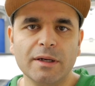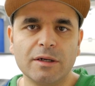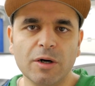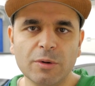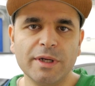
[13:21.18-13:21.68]

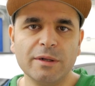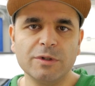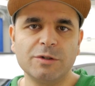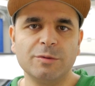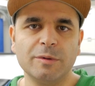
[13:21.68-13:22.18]
coating,
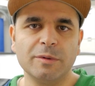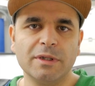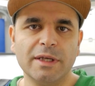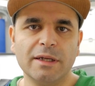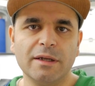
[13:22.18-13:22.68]
which we
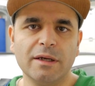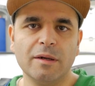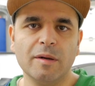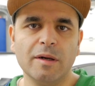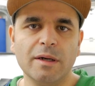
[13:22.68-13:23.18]
will
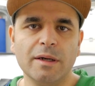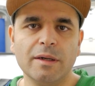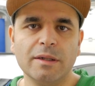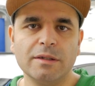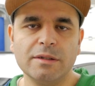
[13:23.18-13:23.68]

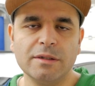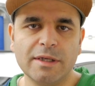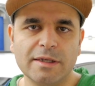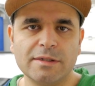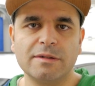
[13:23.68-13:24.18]
then
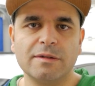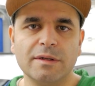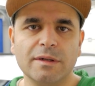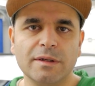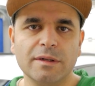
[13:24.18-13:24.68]
test
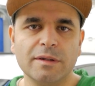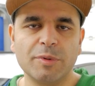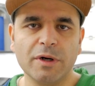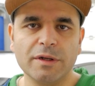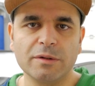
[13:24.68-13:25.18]
the
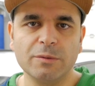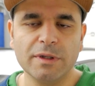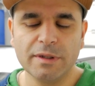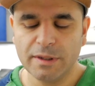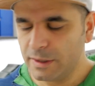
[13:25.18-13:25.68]
product
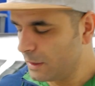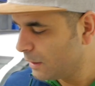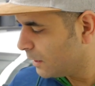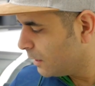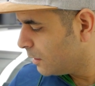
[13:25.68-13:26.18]
with.
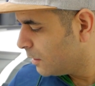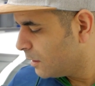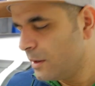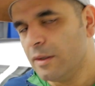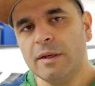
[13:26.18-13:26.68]

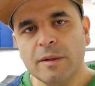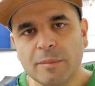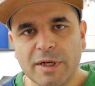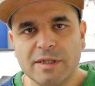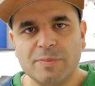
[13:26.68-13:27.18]

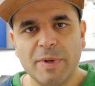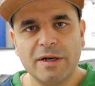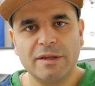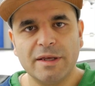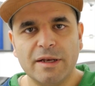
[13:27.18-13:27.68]
But it's
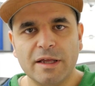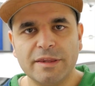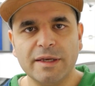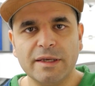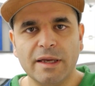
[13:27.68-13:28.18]
better than
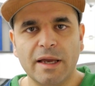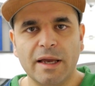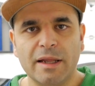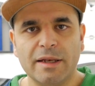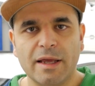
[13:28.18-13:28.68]
nothing,
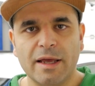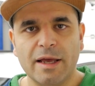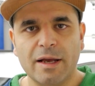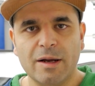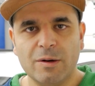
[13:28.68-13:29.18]
and
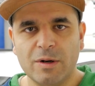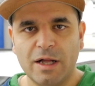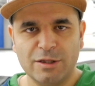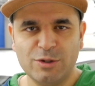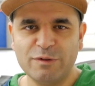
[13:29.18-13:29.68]

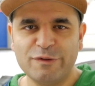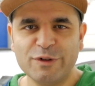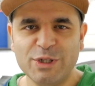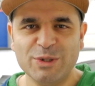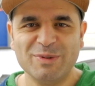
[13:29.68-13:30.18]
I'll do it
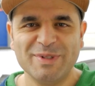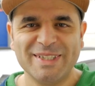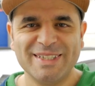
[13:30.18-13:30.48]
for you.